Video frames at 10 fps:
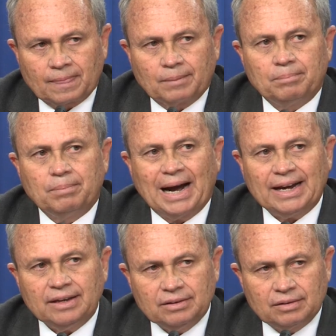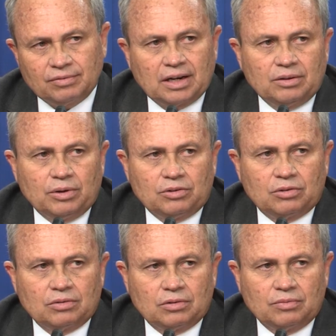by the
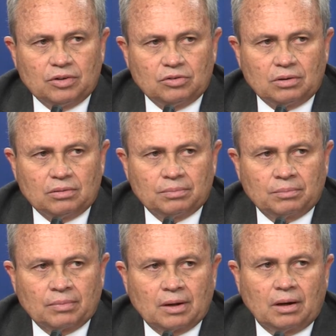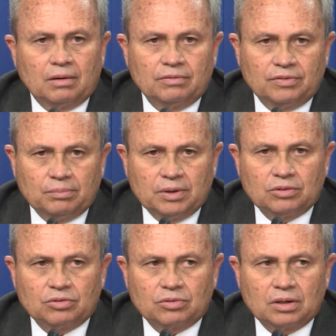Valuations Division of the
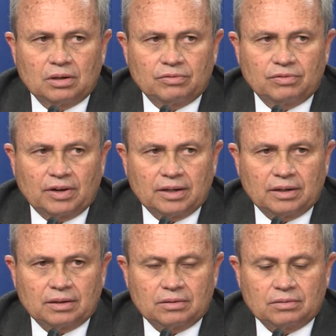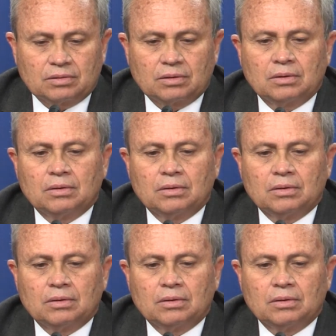Ministry of Finance